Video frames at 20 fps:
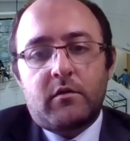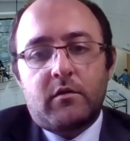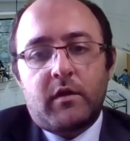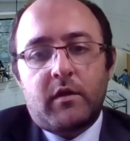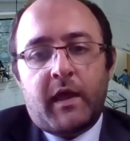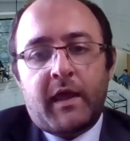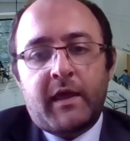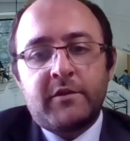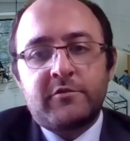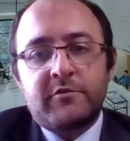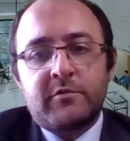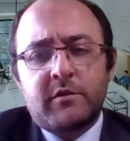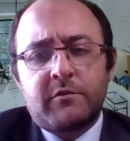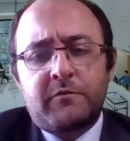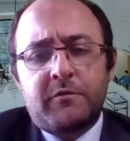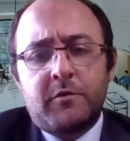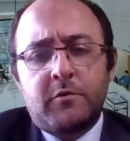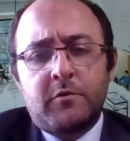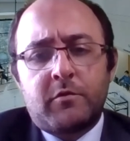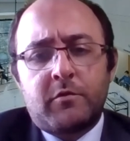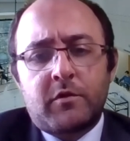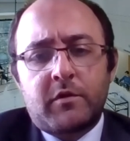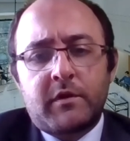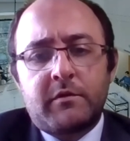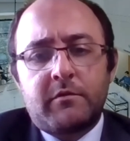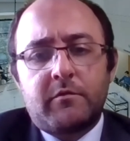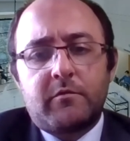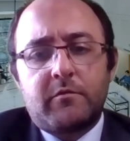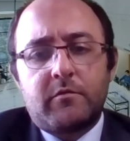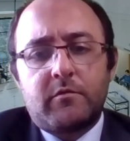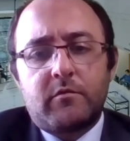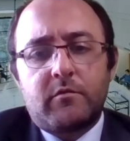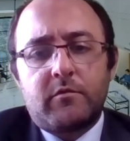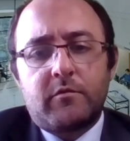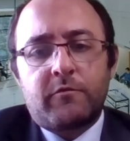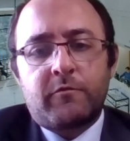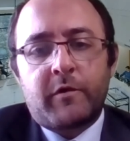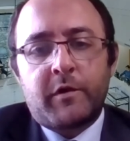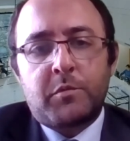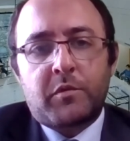answering a few really
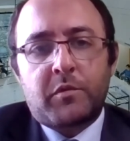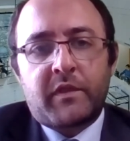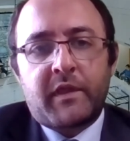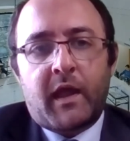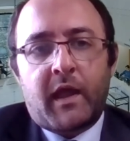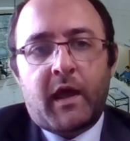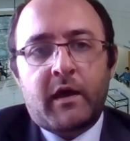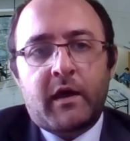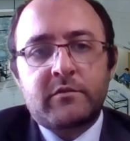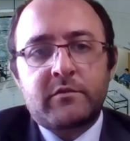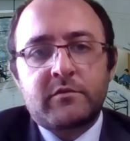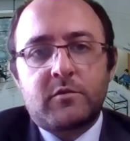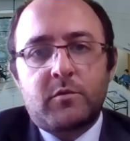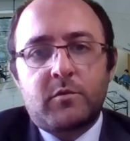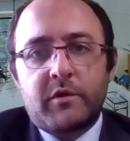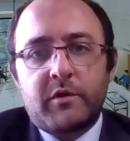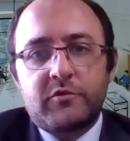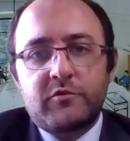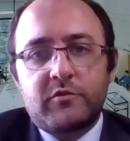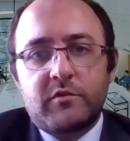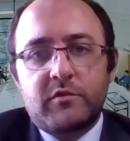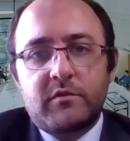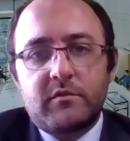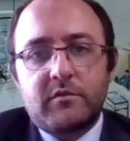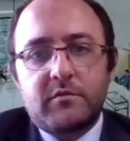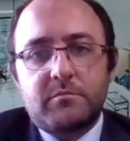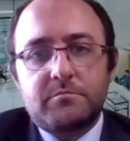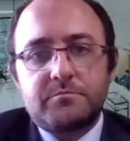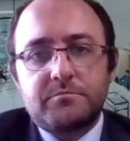frequently asked questions.